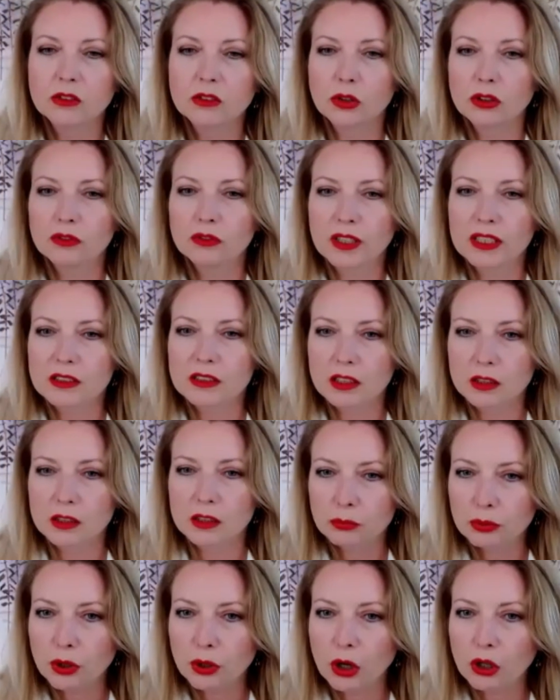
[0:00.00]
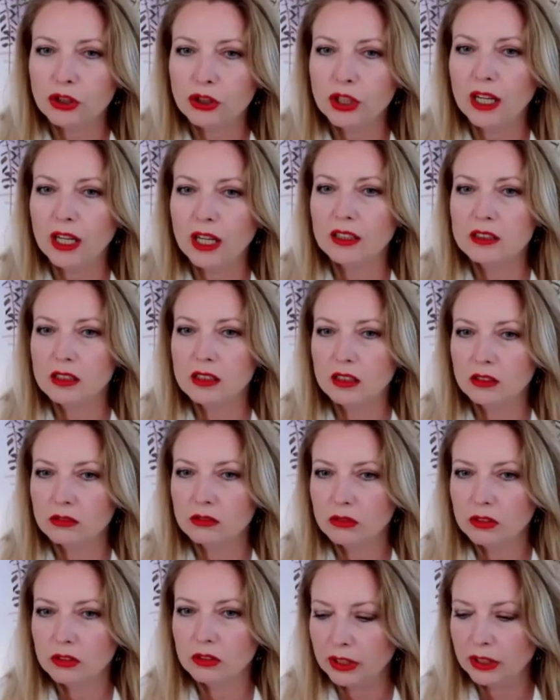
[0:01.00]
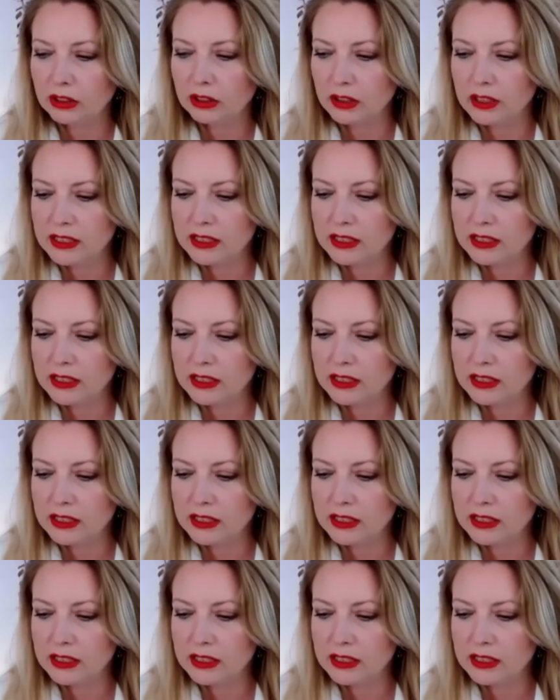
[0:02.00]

Do you invest in projects, in real